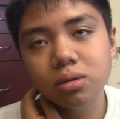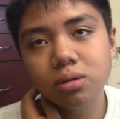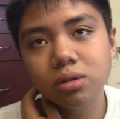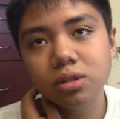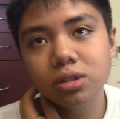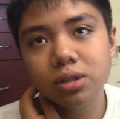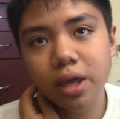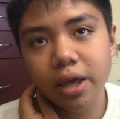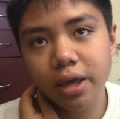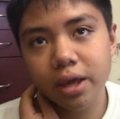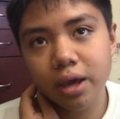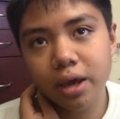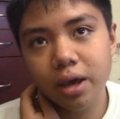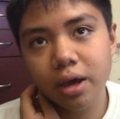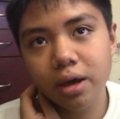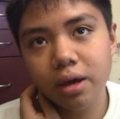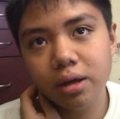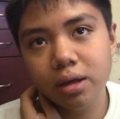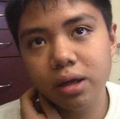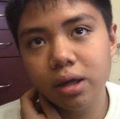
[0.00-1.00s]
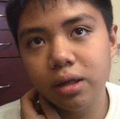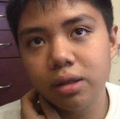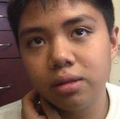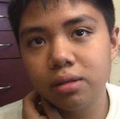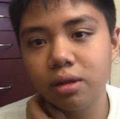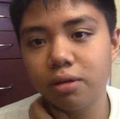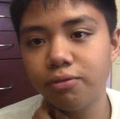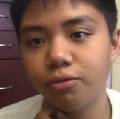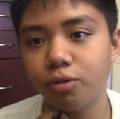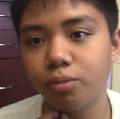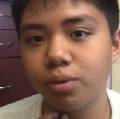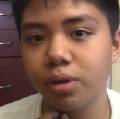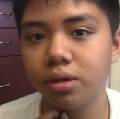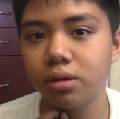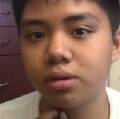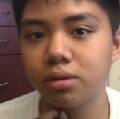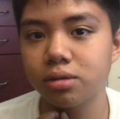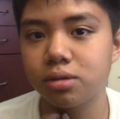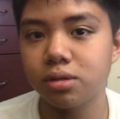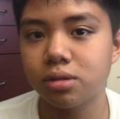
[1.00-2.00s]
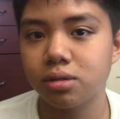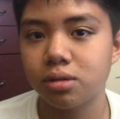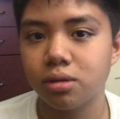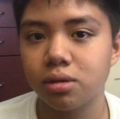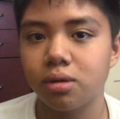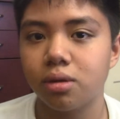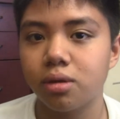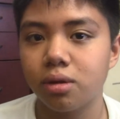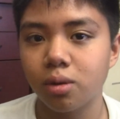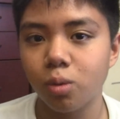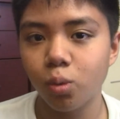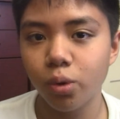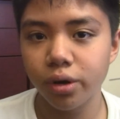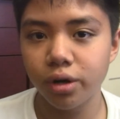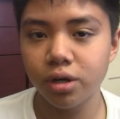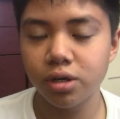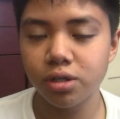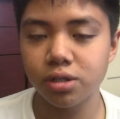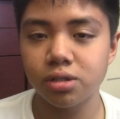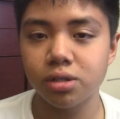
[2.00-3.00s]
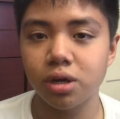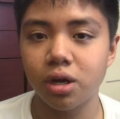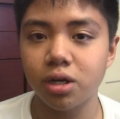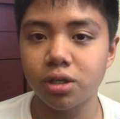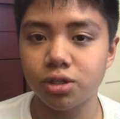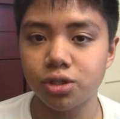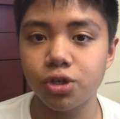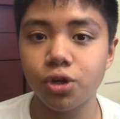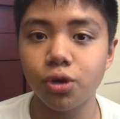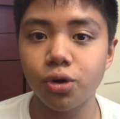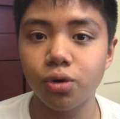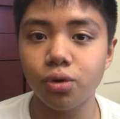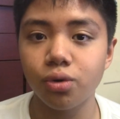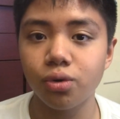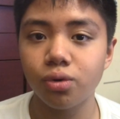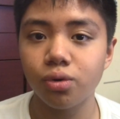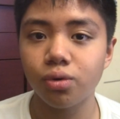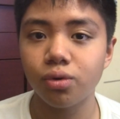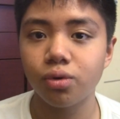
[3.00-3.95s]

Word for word: snake and amphibians winners until